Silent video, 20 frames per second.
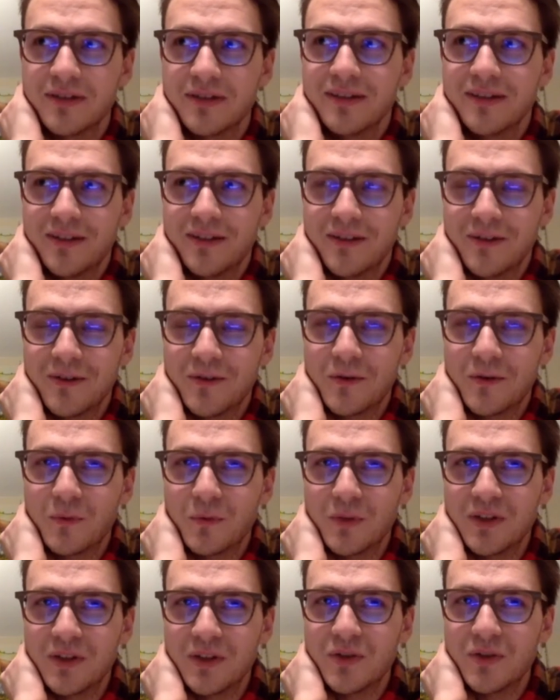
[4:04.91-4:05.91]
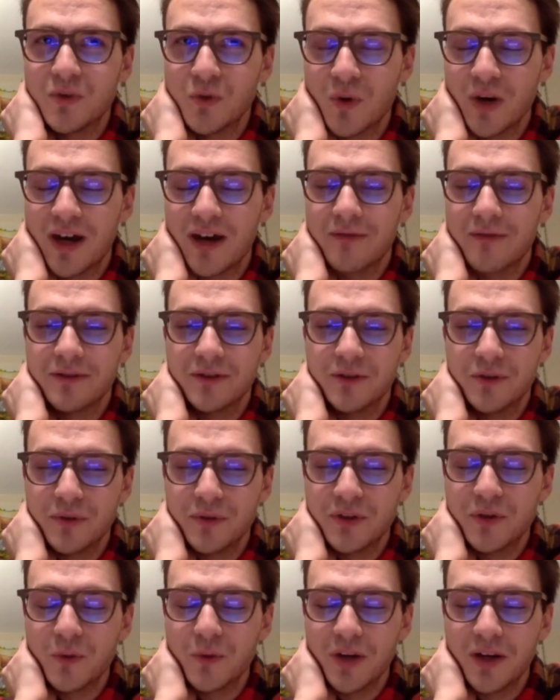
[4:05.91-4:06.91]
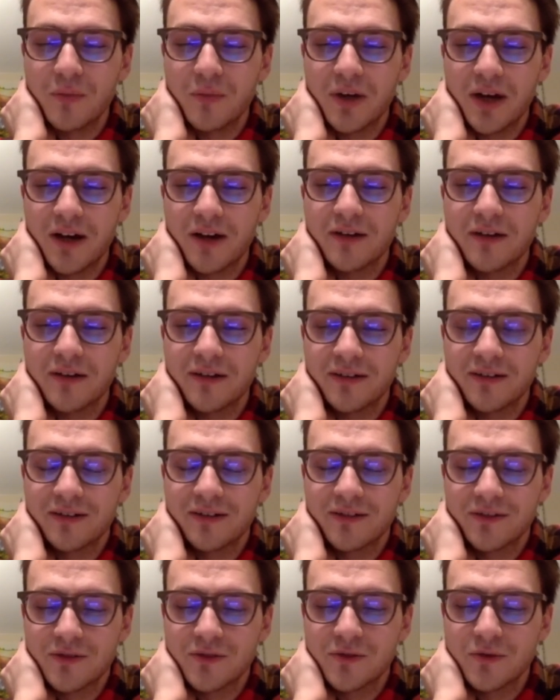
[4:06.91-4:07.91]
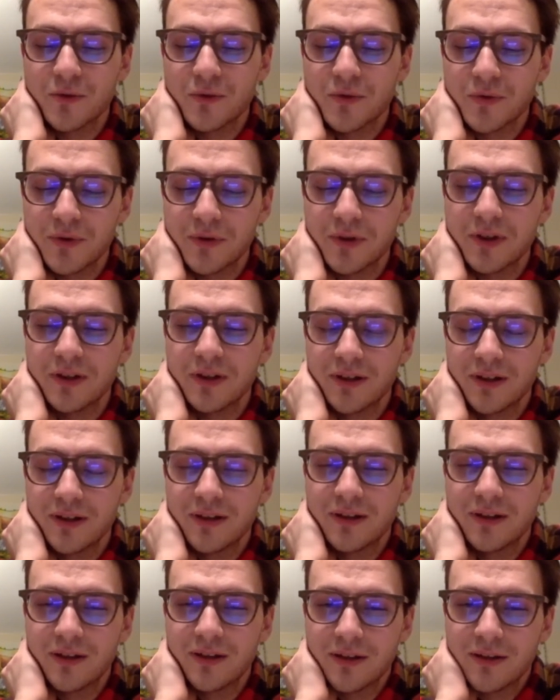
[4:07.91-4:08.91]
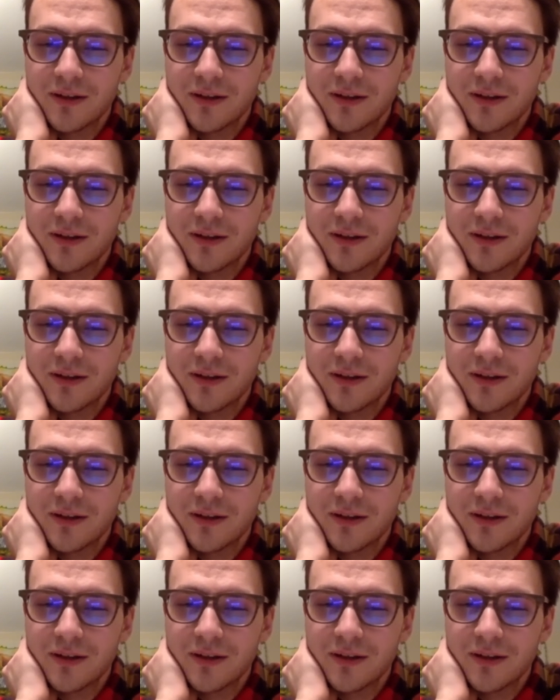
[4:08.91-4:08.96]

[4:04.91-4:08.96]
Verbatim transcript: I mean, we do have a unique way about it, truthfully.